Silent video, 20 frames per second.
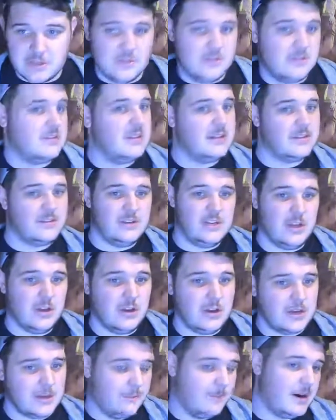There's nothing you got
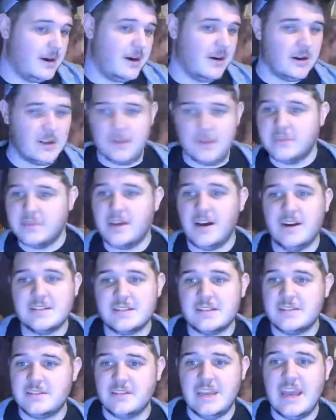to burn up, toss
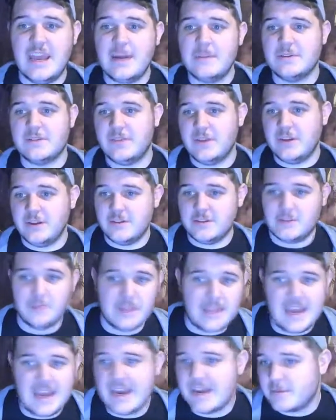into the atmosphere to be
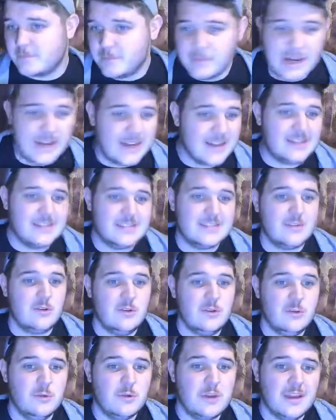atomized so
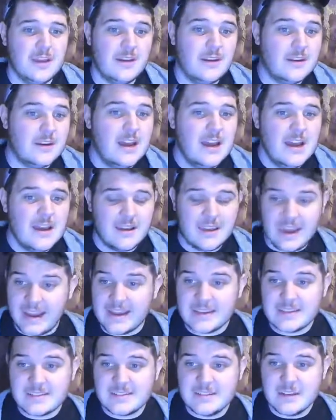you can
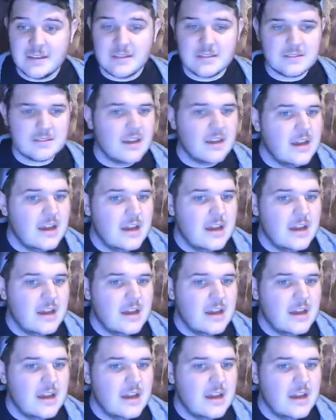cast this.